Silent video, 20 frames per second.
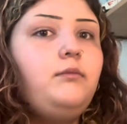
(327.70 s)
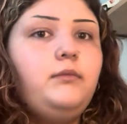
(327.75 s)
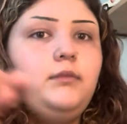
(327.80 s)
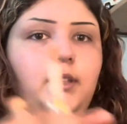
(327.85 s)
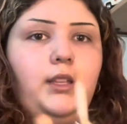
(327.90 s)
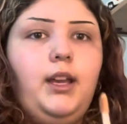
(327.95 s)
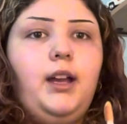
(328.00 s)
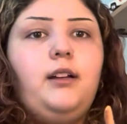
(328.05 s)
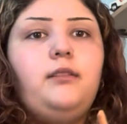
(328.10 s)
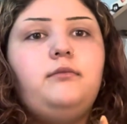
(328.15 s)

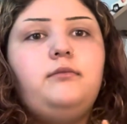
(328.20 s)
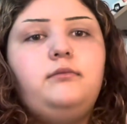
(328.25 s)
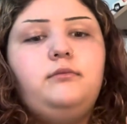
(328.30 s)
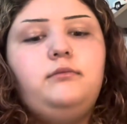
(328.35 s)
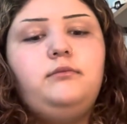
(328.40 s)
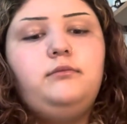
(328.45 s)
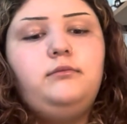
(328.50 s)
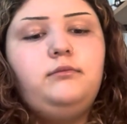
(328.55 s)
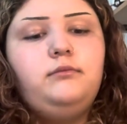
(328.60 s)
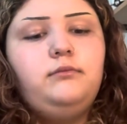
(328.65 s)
Yeah.
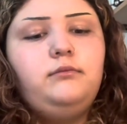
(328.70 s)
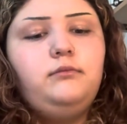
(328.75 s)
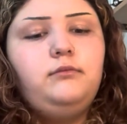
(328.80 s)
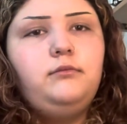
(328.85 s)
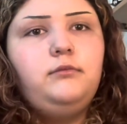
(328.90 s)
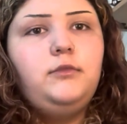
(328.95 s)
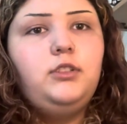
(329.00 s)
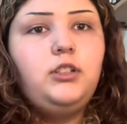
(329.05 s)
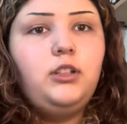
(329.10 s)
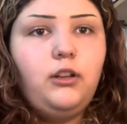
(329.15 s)

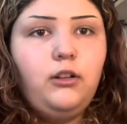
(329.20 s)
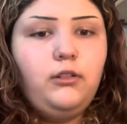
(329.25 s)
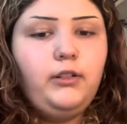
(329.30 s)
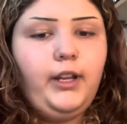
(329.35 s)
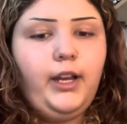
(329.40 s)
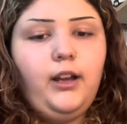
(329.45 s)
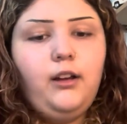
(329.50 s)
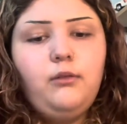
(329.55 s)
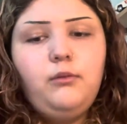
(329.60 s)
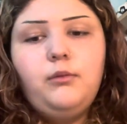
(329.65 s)
So
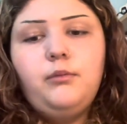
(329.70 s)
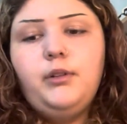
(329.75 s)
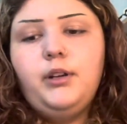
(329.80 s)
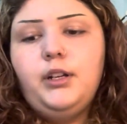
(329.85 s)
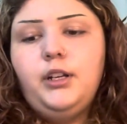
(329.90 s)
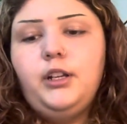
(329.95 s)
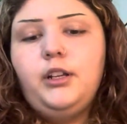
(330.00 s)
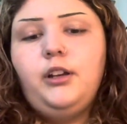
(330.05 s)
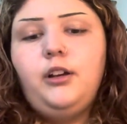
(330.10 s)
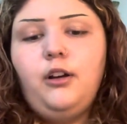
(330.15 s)
now what we're
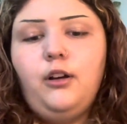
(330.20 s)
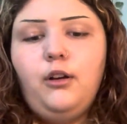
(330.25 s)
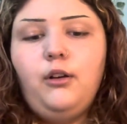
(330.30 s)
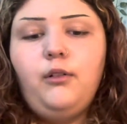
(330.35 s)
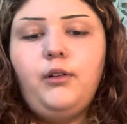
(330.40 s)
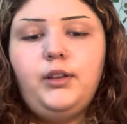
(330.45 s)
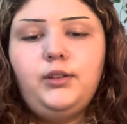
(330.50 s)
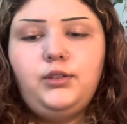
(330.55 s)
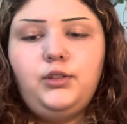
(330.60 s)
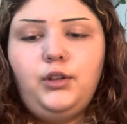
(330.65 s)
gonna go
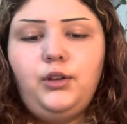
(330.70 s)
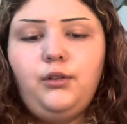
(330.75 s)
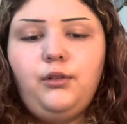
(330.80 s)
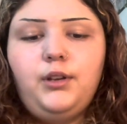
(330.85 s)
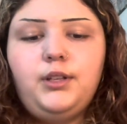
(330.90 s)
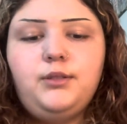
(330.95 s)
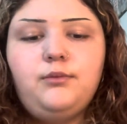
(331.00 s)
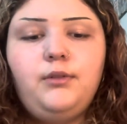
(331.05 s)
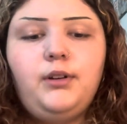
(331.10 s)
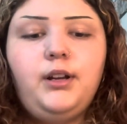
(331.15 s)
and do
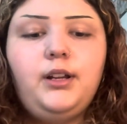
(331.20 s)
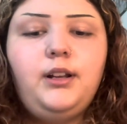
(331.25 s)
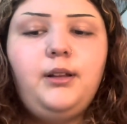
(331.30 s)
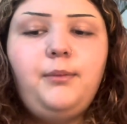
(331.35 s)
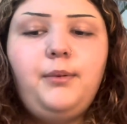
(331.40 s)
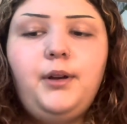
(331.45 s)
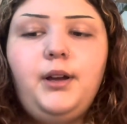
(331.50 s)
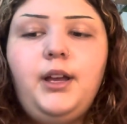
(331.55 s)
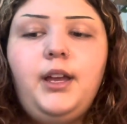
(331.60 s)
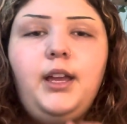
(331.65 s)
is we're gonna
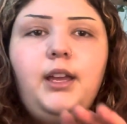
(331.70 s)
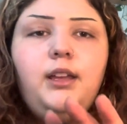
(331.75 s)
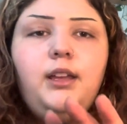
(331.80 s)
put